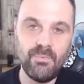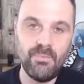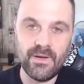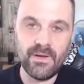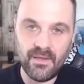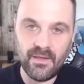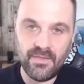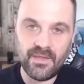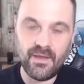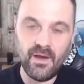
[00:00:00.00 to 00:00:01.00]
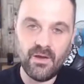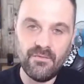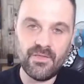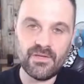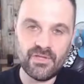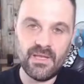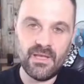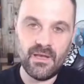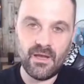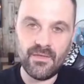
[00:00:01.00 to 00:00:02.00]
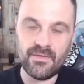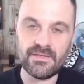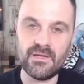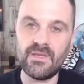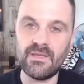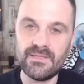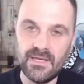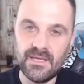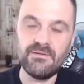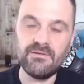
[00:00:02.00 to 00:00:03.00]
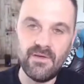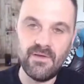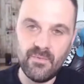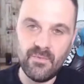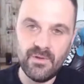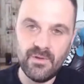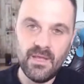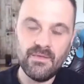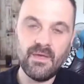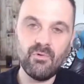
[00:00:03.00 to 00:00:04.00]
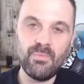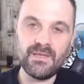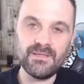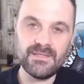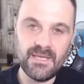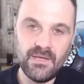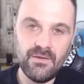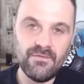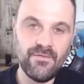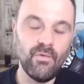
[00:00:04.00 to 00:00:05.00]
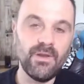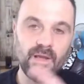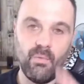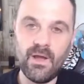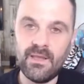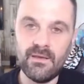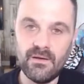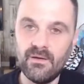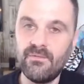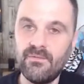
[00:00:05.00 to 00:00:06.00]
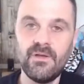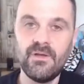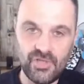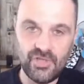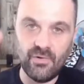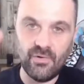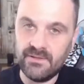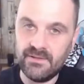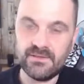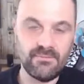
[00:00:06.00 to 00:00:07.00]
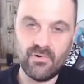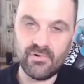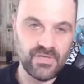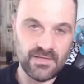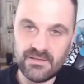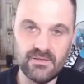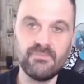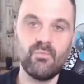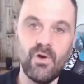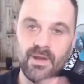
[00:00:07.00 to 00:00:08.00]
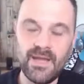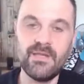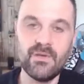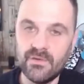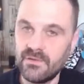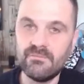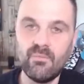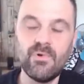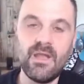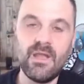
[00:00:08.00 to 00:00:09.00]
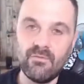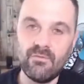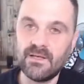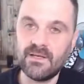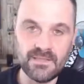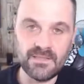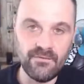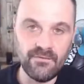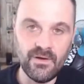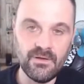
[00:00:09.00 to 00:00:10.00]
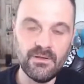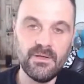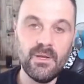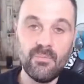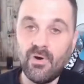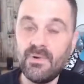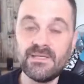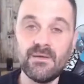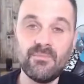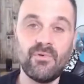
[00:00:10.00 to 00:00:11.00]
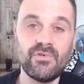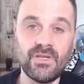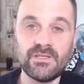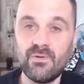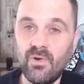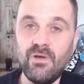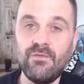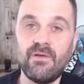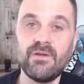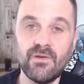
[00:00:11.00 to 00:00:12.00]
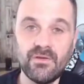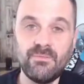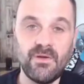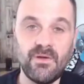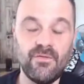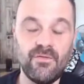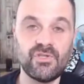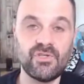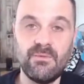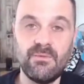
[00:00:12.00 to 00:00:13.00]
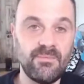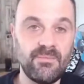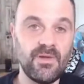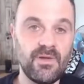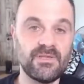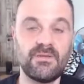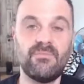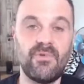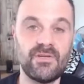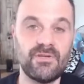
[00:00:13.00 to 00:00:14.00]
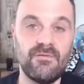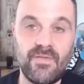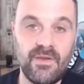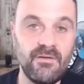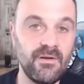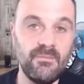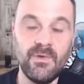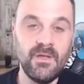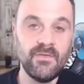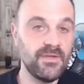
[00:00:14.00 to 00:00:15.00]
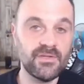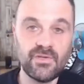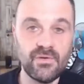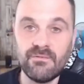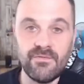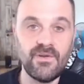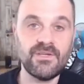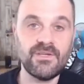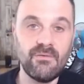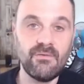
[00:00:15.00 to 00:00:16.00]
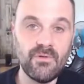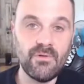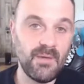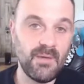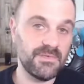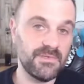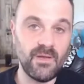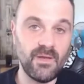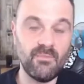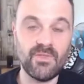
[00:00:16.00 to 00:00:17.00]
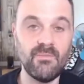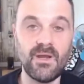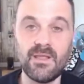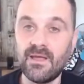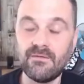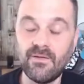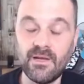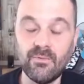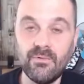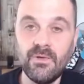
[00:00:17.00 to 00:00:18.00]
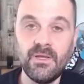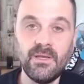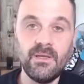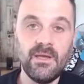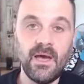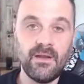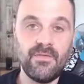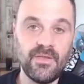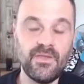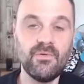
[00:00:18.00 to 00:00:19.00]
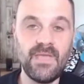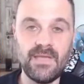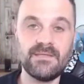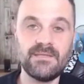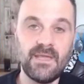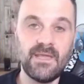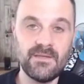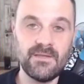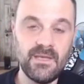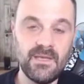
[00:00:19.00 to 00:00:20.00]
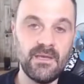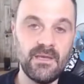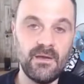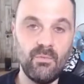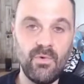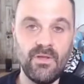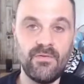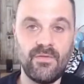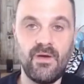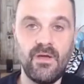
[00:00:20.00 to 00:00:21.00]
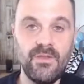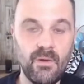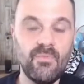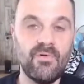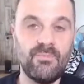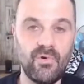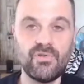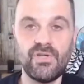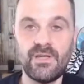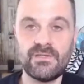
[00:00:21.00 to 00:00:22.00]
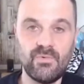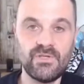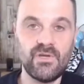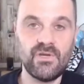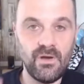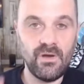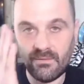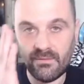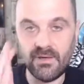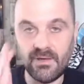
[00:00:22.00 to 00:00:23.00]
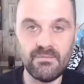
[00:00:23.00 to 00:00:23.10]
your point, I think over this year, I think there's going to be continued development. There will be continued falling away of shitcoins, projects that weren't any good and were never really going to deliver. Probably some projects that were very good, but unfortunately with the price compression of Ethereum, they just couldn't finish their roadmap in time with the money it had available. And I think you'll get to the end of the year with a number of projects which are,